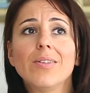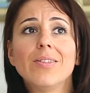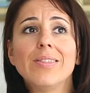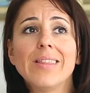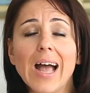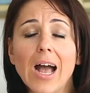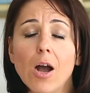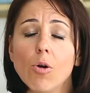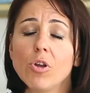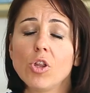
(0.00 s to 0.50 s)

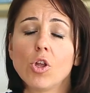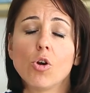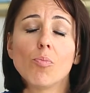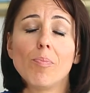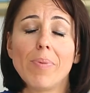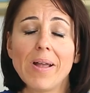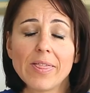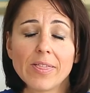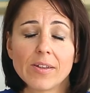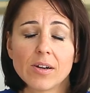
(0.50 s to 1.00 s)
Now we know
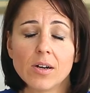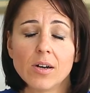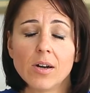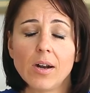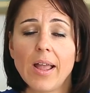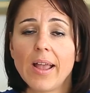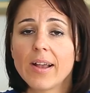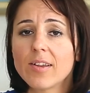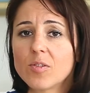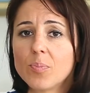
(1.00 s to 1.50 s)

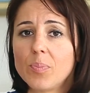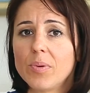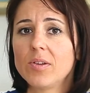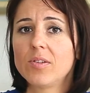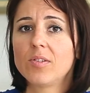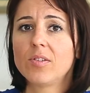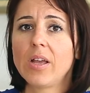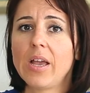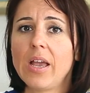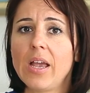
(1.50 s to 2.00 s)
better.
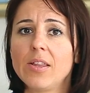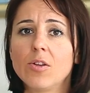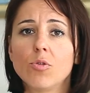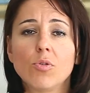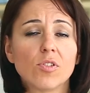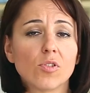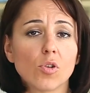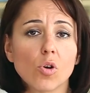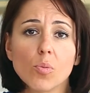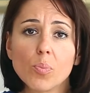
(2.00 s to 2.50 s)
Experts say there
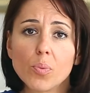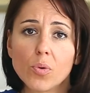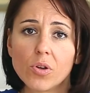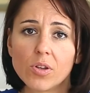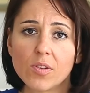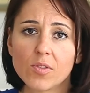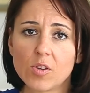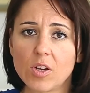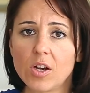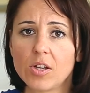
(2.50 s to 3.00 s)
is no
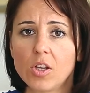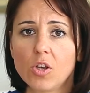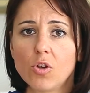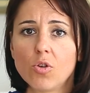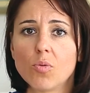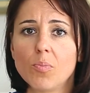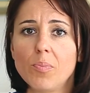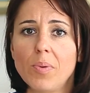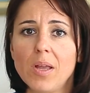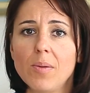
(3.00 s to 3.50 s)
point of starting
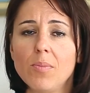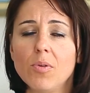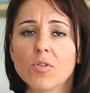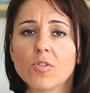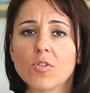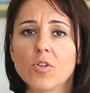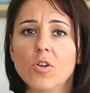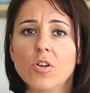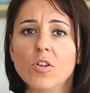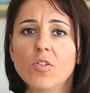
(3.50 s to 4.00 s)
your baby on
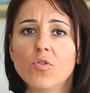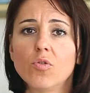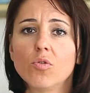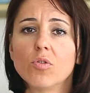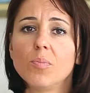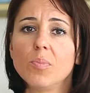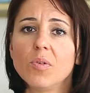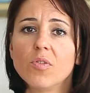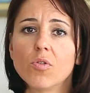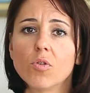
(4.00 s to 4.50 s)
solid
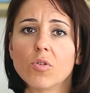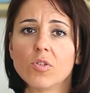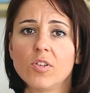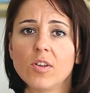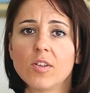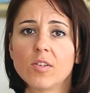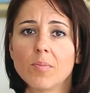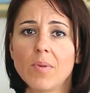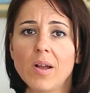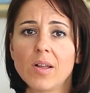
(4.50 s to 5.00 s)
food before
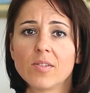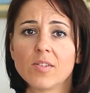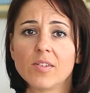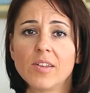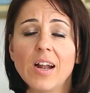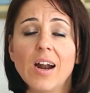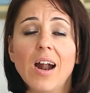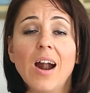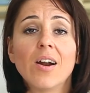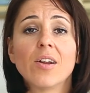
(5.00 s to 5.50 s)
6 months.
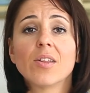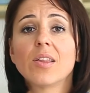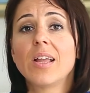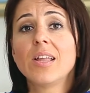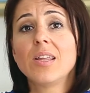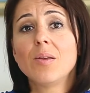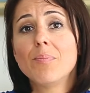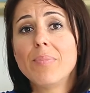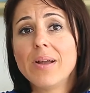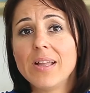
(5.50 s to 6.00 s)
There aren't
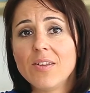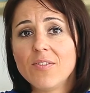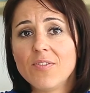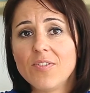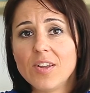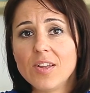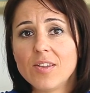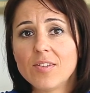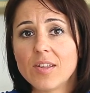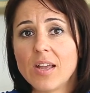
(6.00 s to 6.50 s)
any
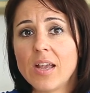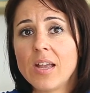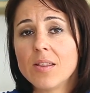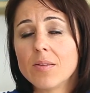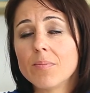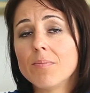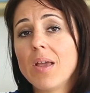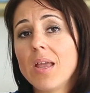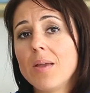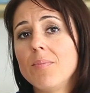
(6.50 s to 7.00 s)
benefits,
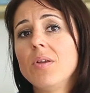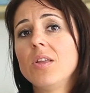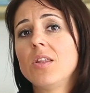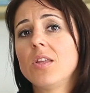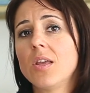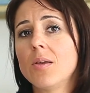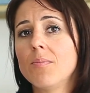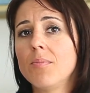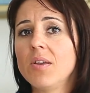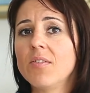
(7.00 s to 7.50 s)
and maybe
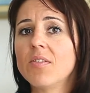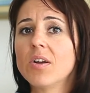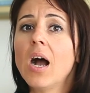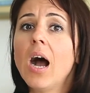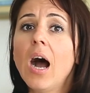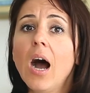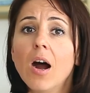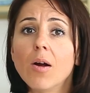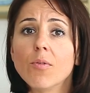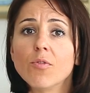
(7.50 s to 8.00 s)
it can be even
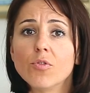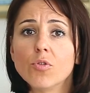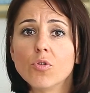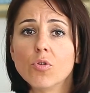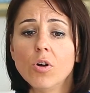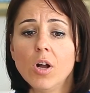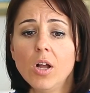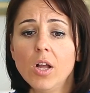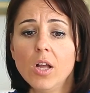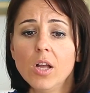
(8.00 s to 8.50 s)

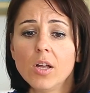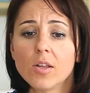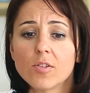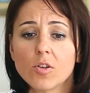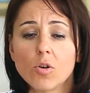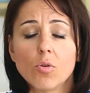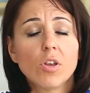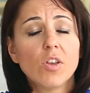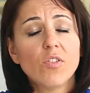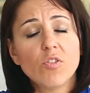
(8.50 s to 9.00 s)
harmful.
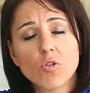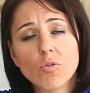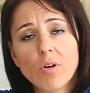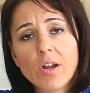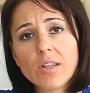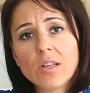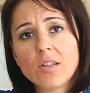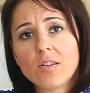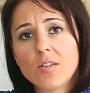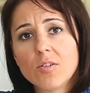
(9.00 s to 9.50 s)
So if you
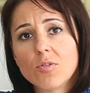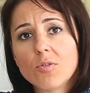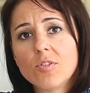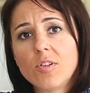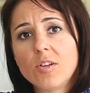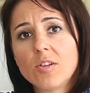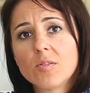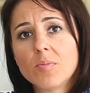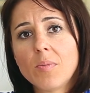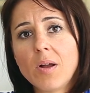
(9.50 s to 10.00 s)
wait until
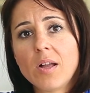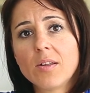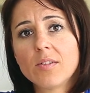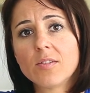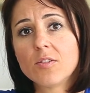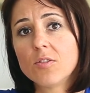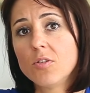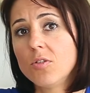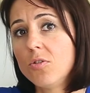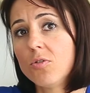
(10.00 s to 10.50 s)
6
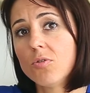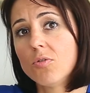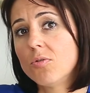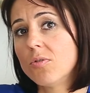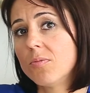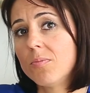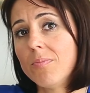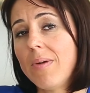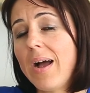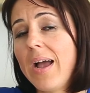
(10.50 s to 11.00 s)
months,
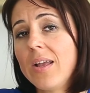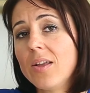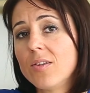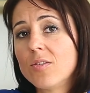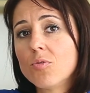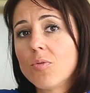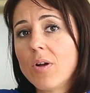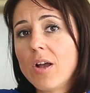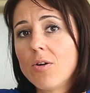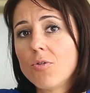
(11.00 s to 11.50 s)
you might
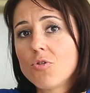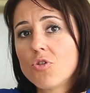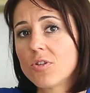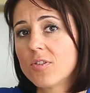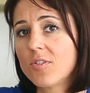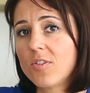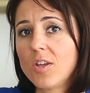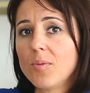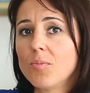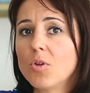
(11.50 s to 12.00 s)
as well
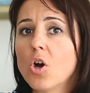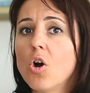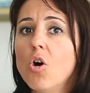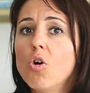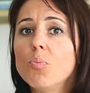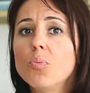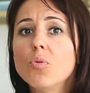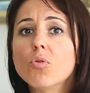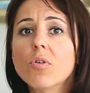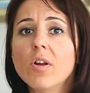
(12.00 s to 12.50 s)
just skip the
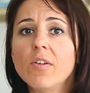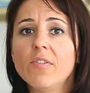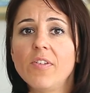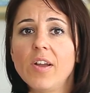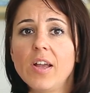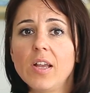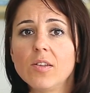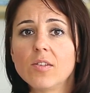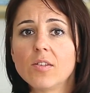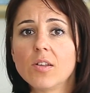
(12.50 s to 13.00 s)
whole puree
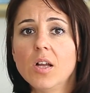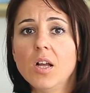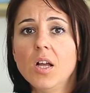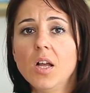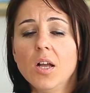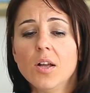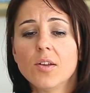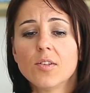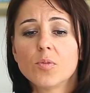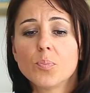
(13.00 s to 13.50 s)
phase.
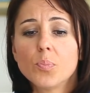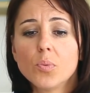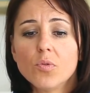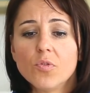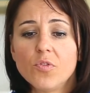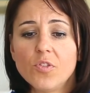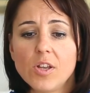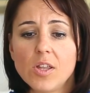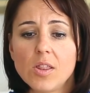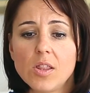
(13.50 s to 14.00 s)

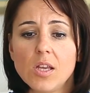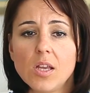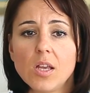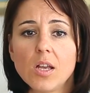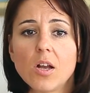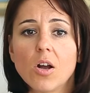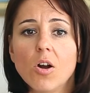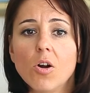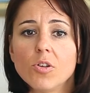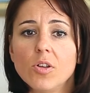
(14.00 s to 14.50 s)
Spoon
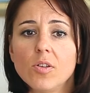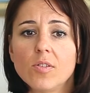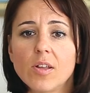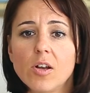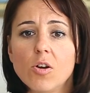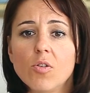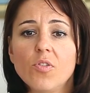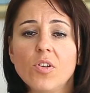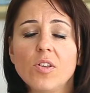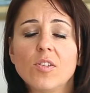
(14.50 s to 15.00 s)
feeding on
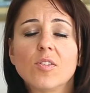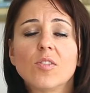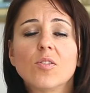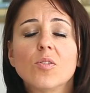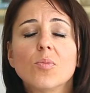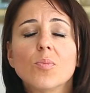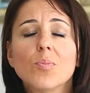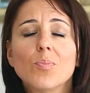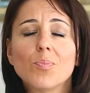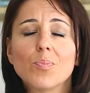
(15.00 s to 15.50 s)
itself,
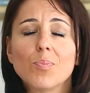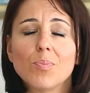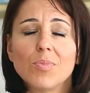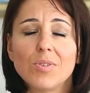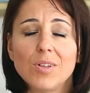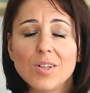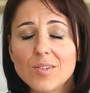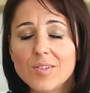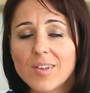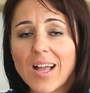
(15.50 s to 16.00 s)
it's
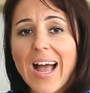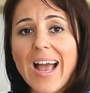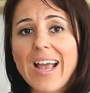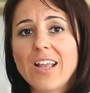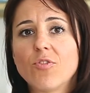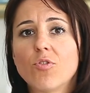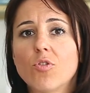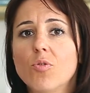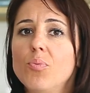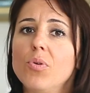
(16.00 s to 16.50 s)

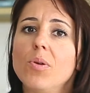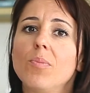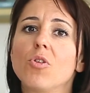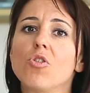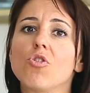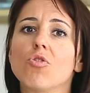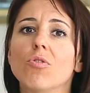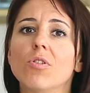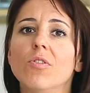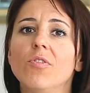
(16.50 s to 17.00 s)
designed for
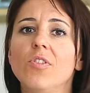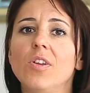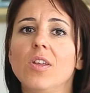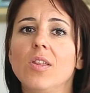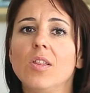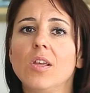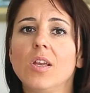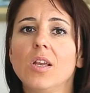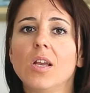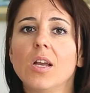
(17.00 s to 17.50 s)
premature
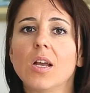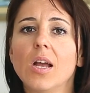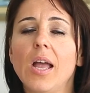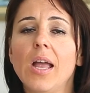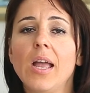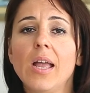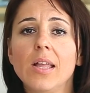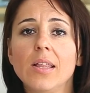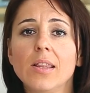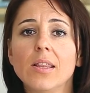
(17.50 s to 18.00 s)
feeding,
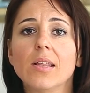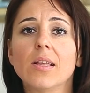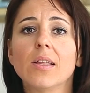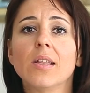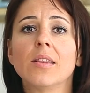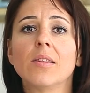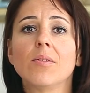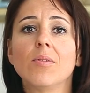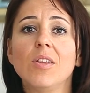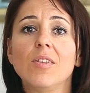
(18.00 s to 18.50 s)
and
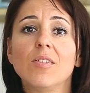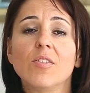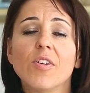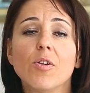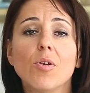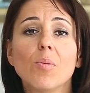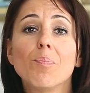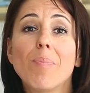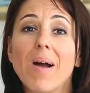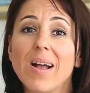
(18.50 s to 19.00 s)
it's a
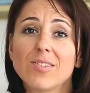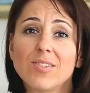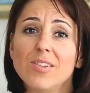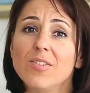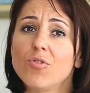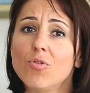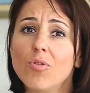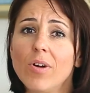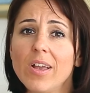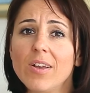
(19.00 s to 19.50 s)
very
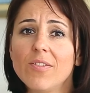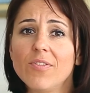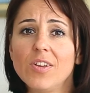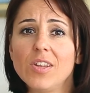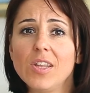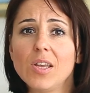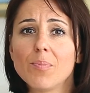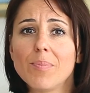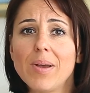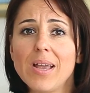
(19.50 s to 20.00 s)
passive way of
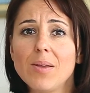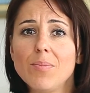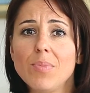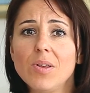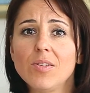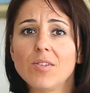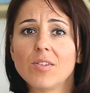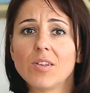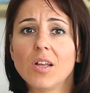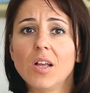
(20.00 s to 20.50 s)
feeding
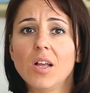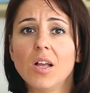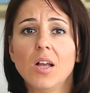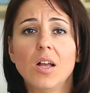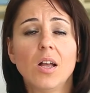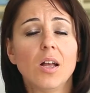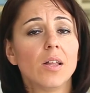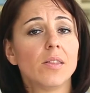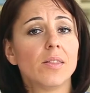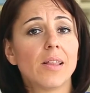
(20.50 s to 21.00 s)
babies.
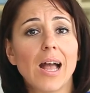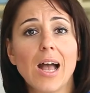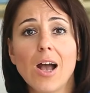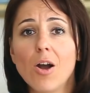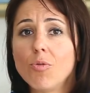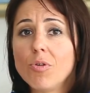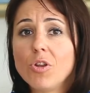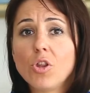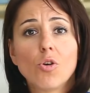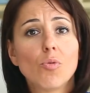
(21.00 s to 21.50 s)

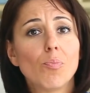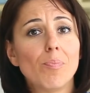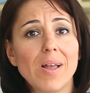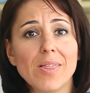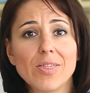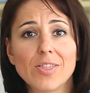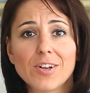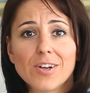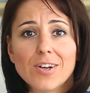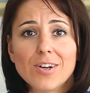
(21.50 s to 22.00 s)
Now we know
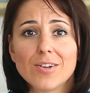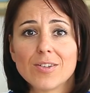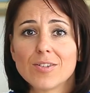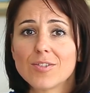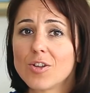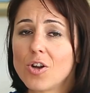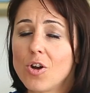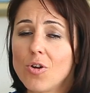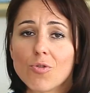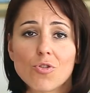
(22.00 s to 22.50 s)
better,
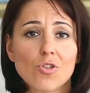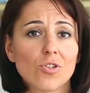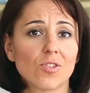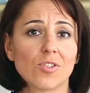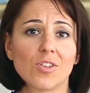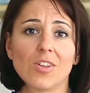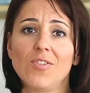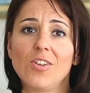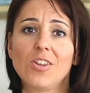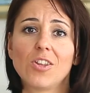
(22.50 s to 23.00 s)
so
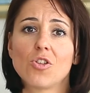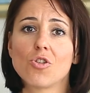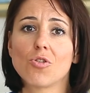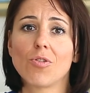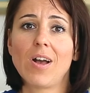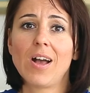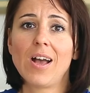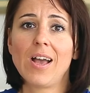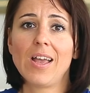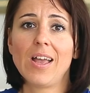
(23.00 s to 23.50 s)
just give it a
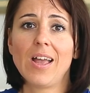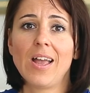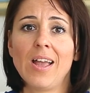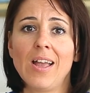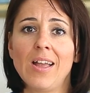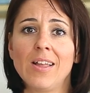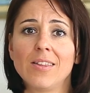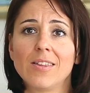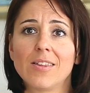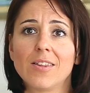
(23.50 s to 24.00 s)
try.
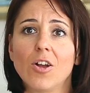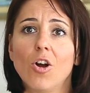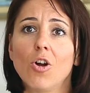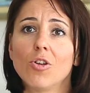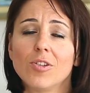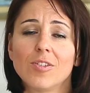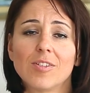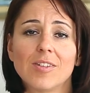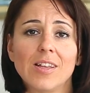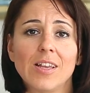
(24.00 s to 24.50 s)
And
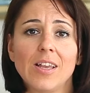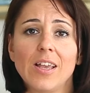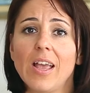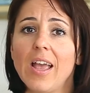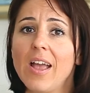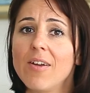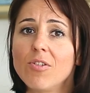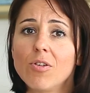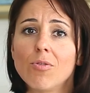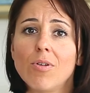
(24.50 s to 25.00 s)
honestly,
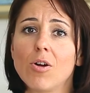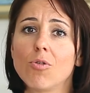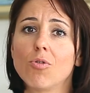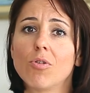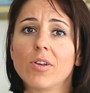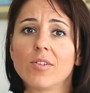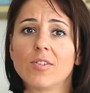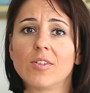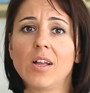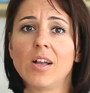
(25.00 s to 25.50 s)
everyone
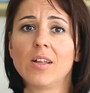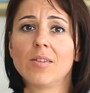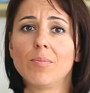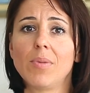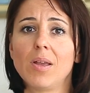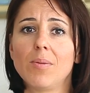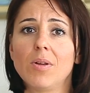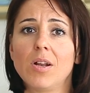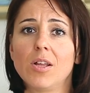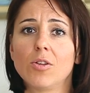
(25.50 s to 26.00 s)
who has done
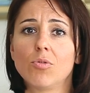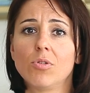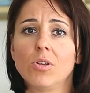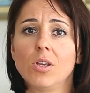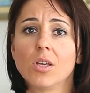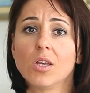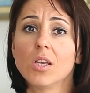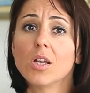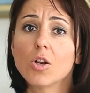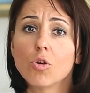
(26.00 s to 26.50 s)
baby-led
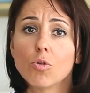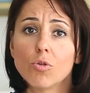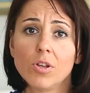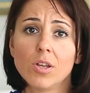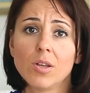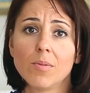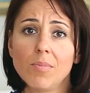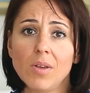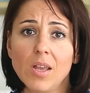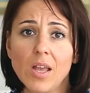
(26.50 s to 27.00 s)
weaning,
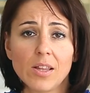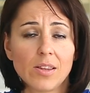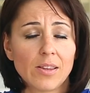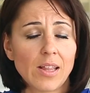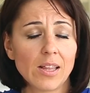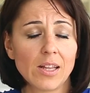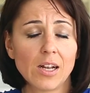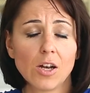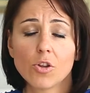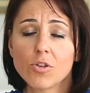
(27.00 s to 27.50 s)
including me, I've
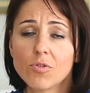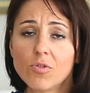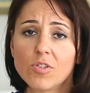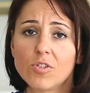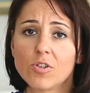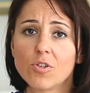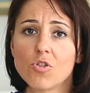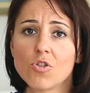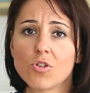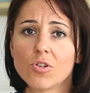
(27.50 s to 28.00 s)
done a lot of
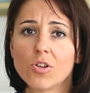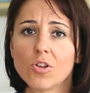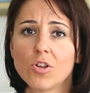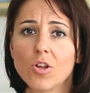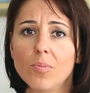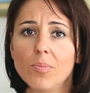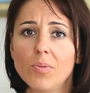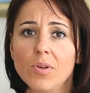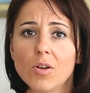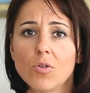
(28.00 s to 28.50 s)
research on the
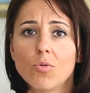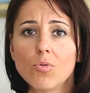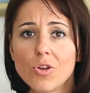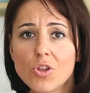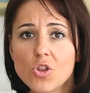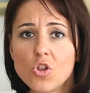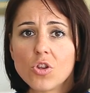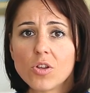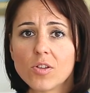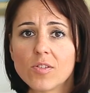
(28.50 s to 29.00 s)
topic,
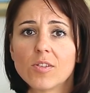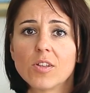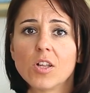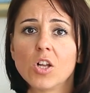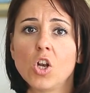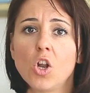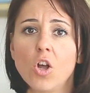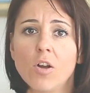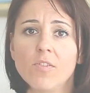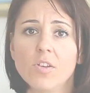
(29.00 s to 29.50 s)
we just
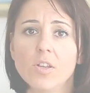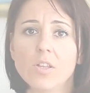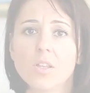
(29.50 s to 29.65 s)
love